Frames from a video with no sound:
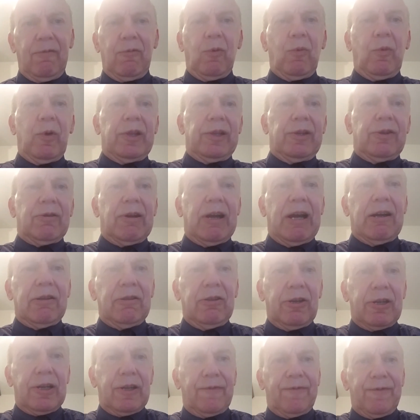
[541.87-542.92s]
when you're
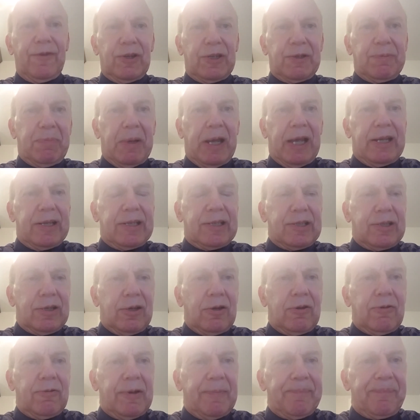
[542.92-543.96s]
out looking for space.
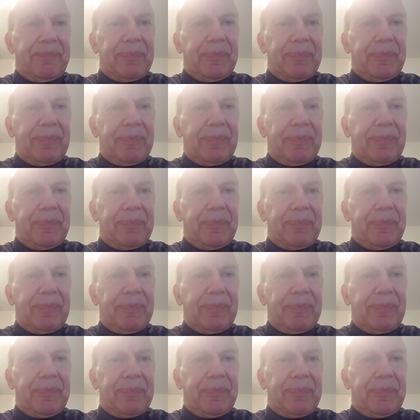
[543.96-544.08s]
So